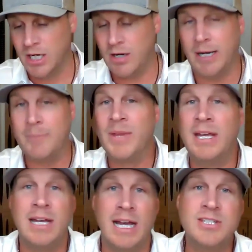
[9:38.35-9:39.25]
All right,
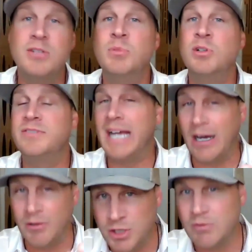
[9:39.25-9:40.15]
as you move
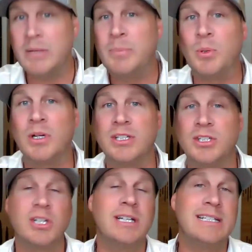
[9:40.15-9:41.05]
down your report,
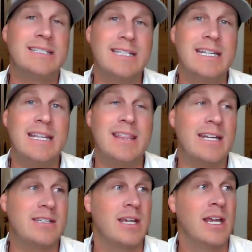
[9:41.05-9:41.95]
you're gonna see
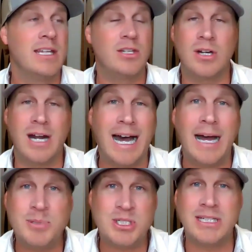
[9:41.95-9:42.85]
that your
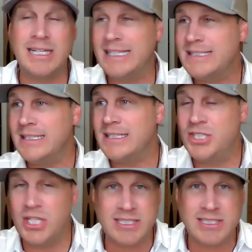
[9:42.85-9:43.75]
option isn't
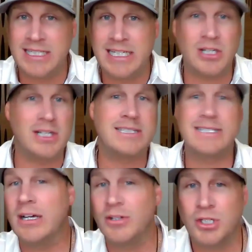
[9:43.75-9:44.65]
just in here to
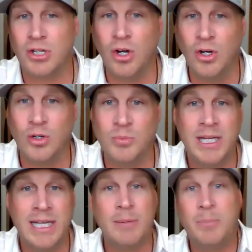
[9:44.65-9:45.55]
sell your
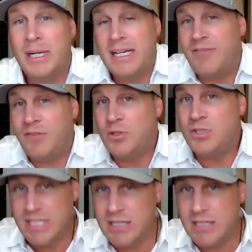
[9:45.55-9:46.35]
home, but if you